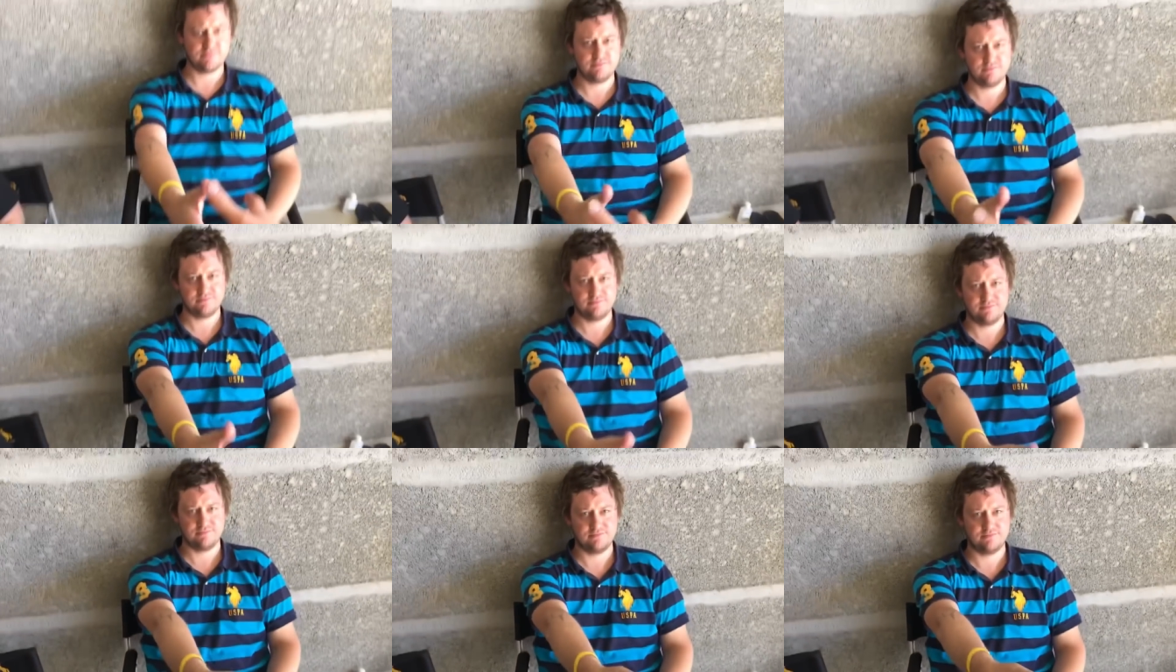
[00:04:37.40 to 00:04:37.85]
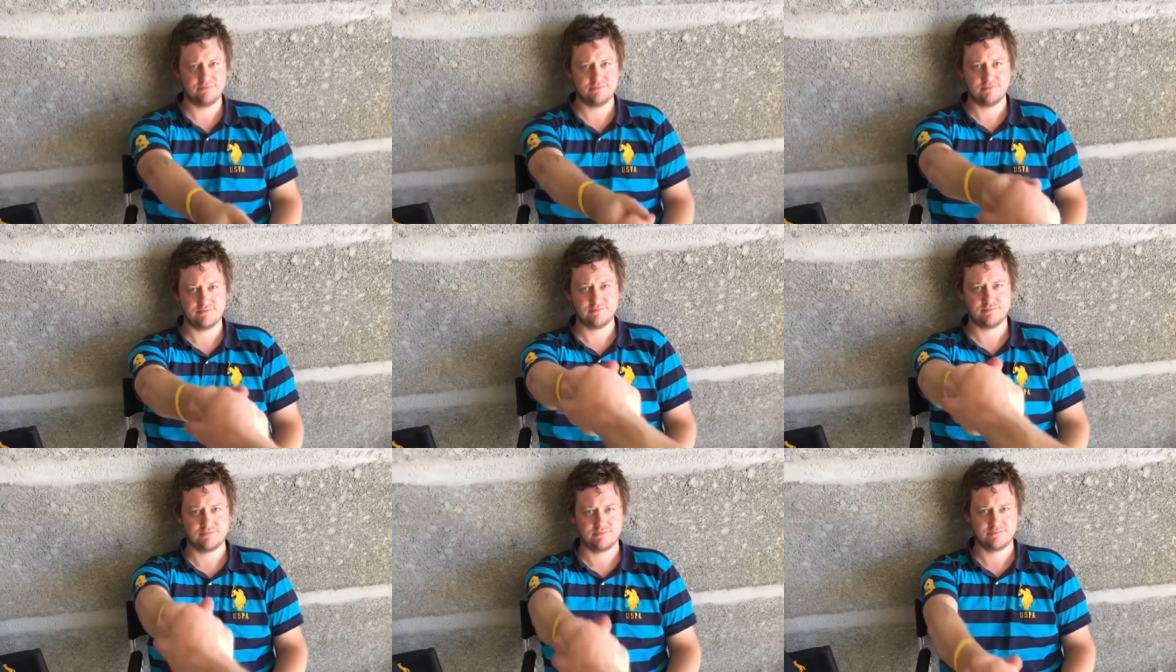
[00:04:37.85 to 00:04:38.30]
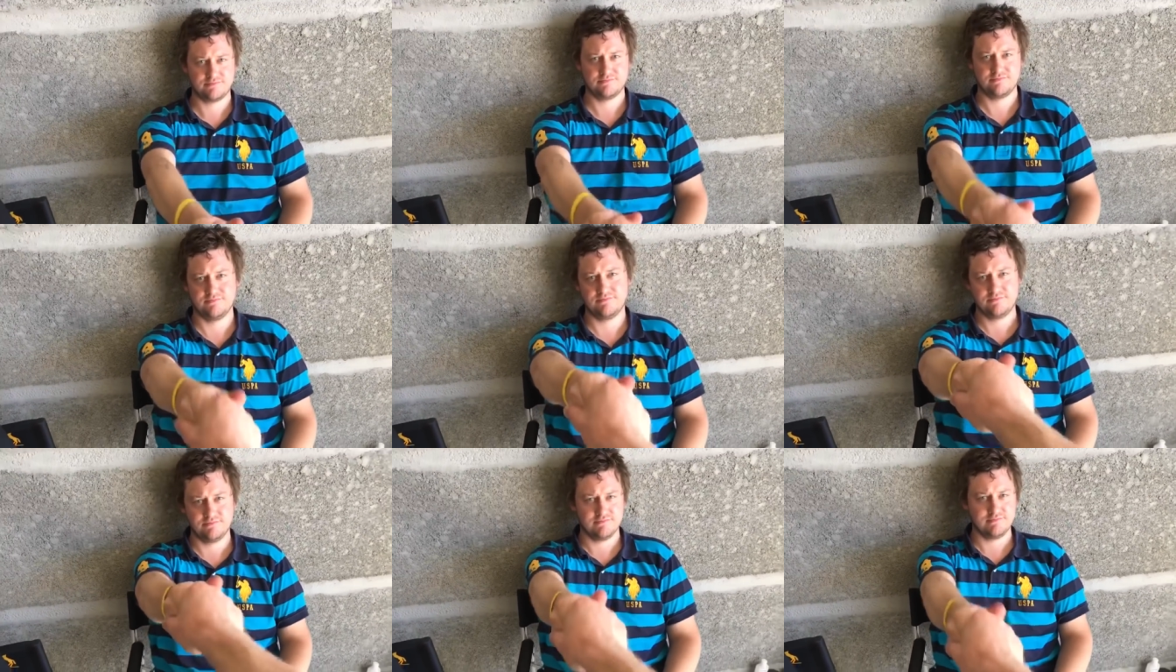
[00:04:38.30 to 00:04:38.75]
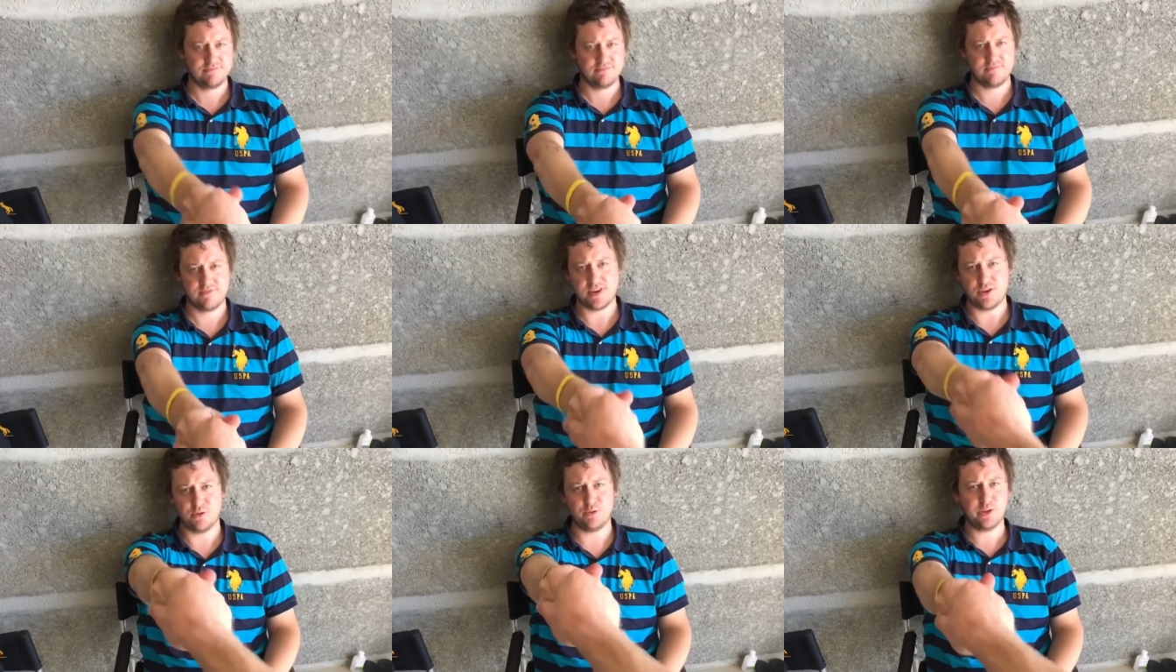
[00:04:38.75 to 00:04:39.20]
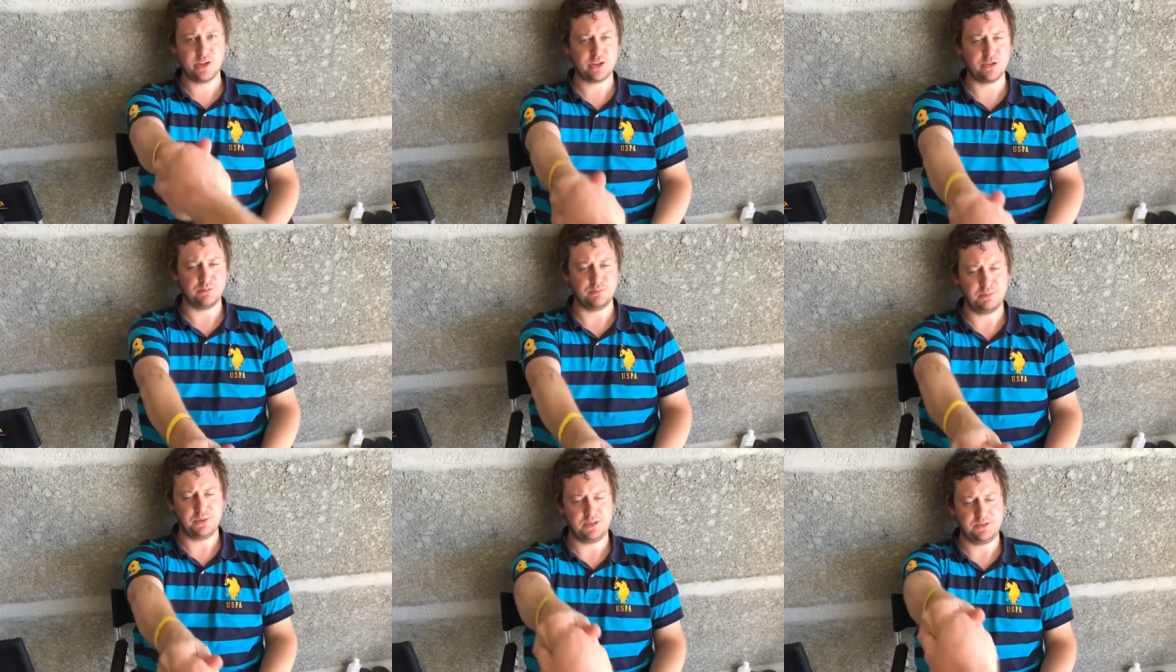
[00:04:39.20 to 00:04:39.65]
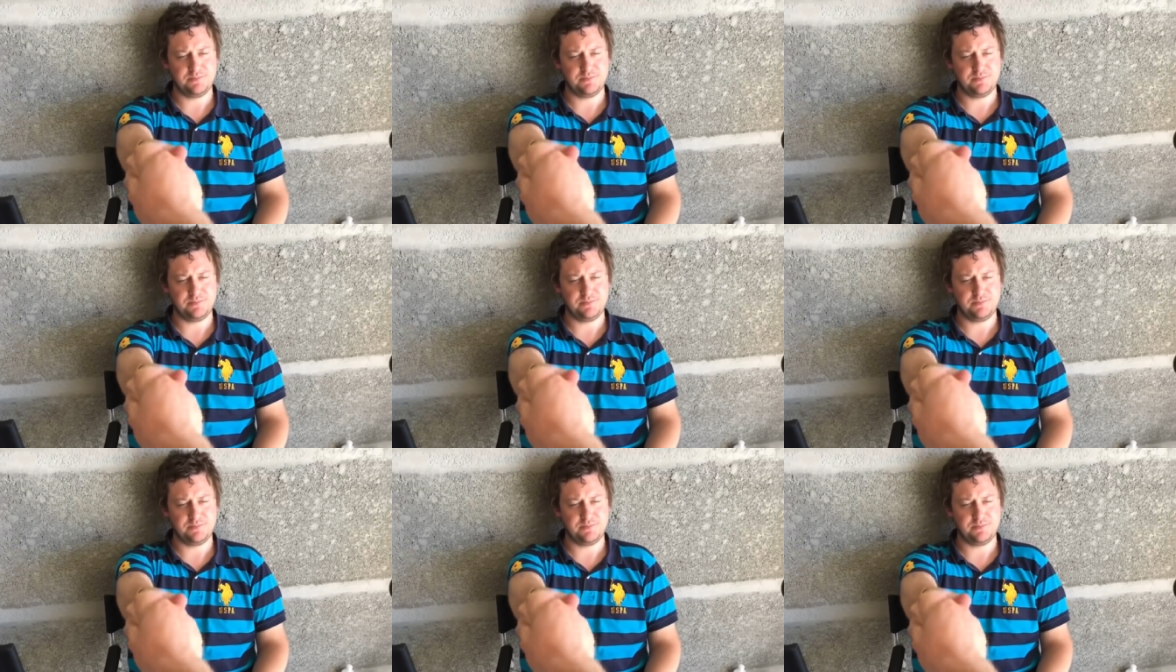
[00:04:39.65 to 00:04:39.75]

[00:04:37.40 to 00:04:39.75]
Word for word: Thanks for the test drive. You're welcome.